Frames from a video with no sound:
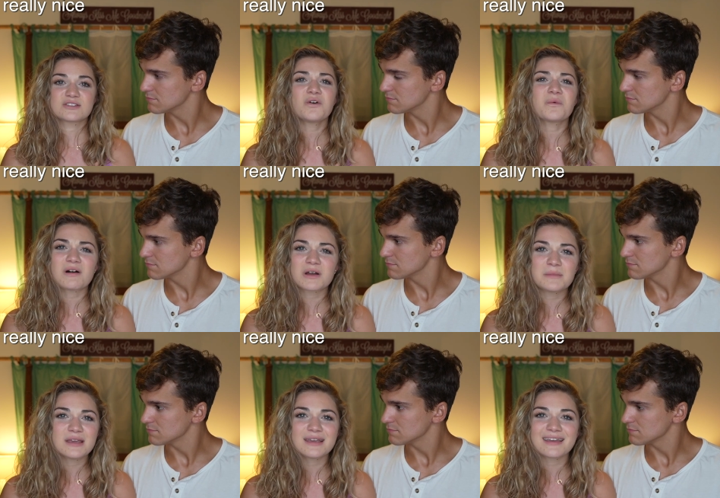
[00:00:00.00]
Speaker 1: so
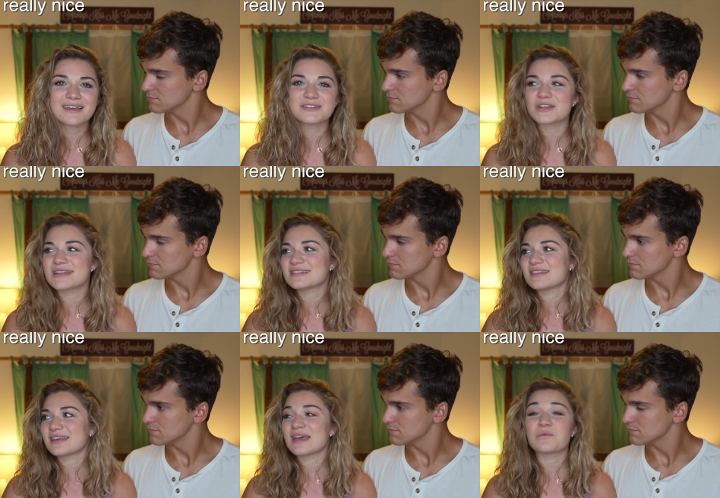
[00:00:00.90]
welcoming and
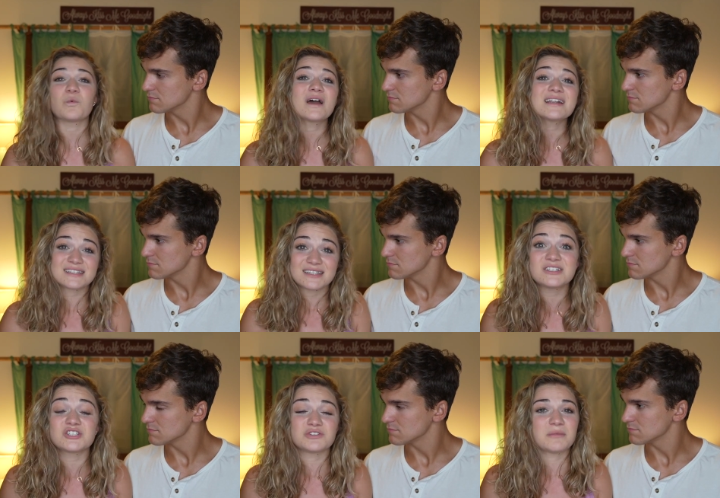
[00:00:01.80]
just like they want to
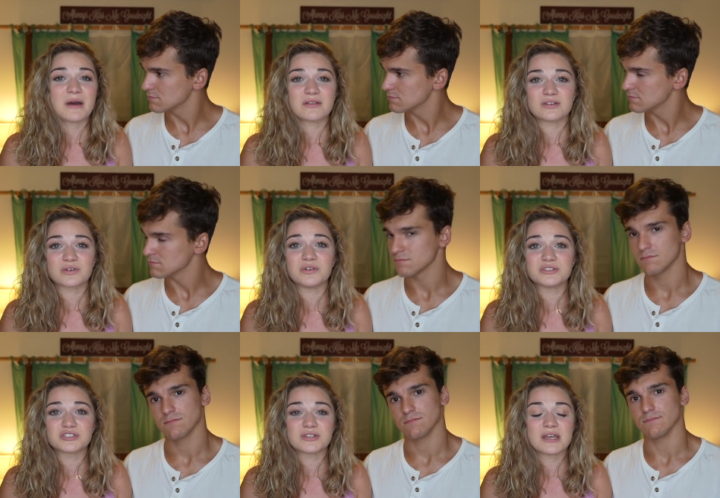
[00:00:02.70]
teach you about their
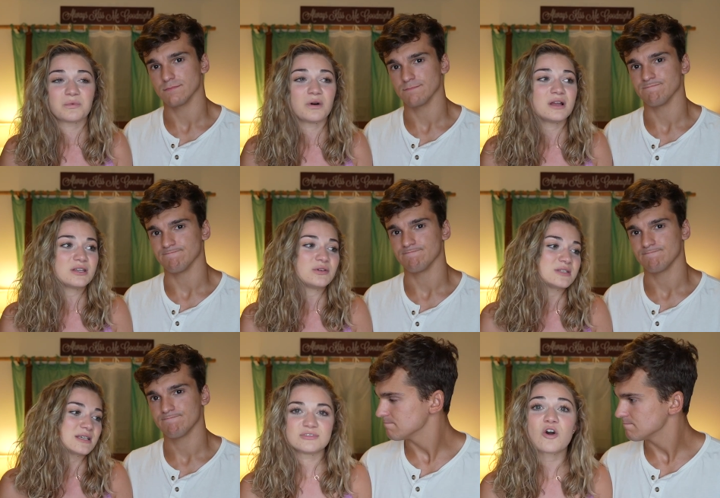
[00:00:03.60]
culture. They mm-hmm. want you
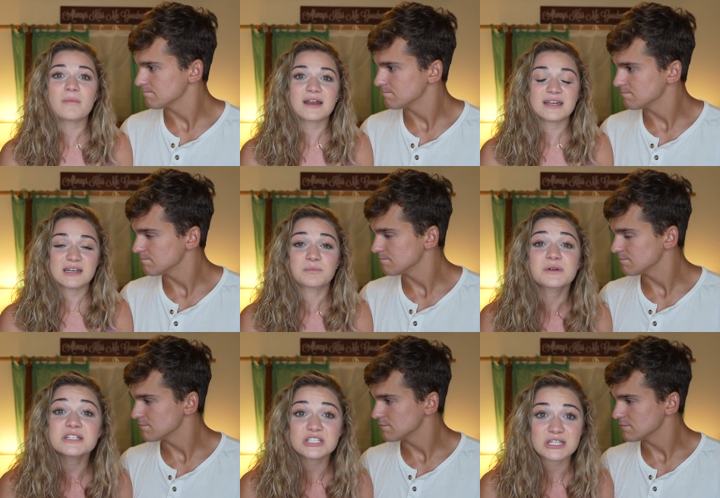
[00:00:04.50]
to know about it and
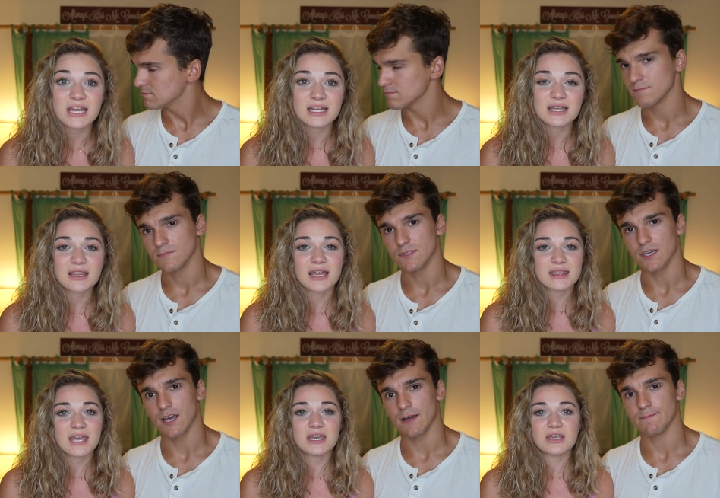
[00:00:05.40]
appreciate it like
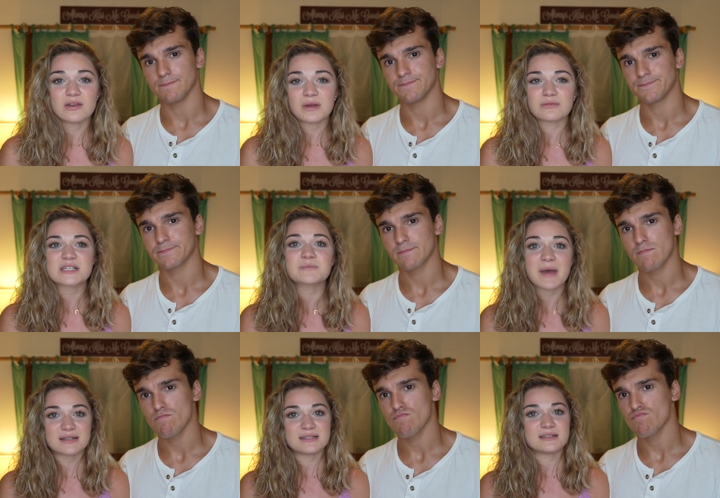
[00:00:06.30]
yeah. they do and
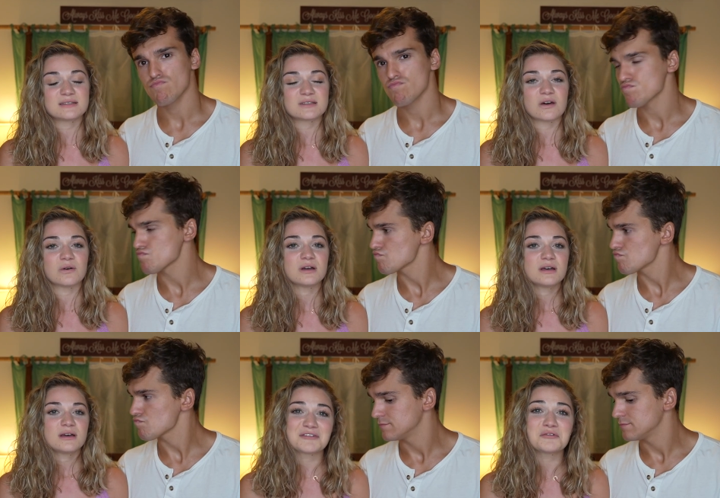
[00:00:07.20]
respect it. So
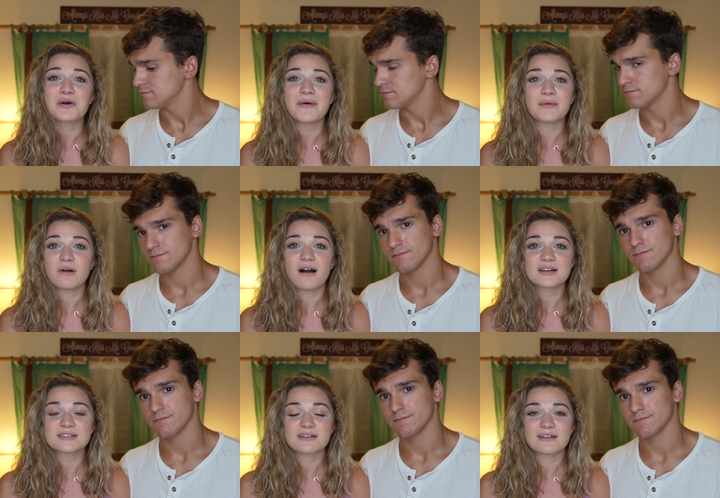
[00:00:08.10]
we will go on
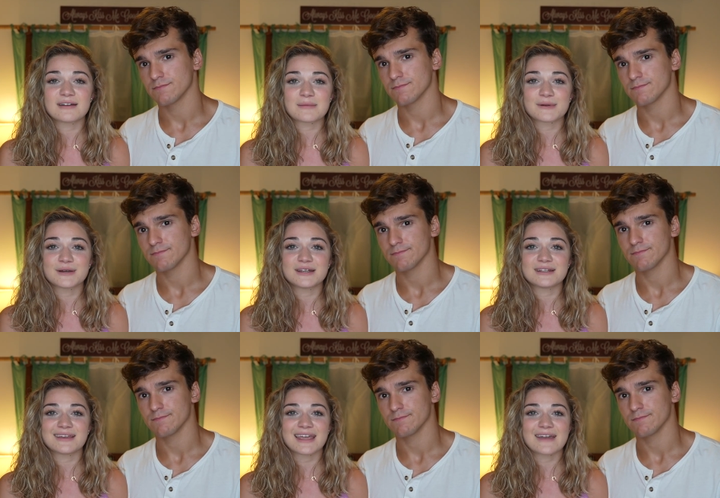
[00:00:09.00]
walks around our neighborhood
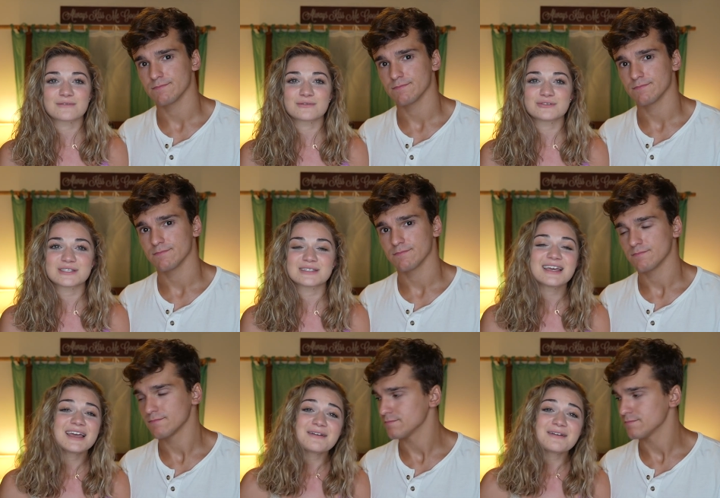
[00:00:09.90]
and like everyone will just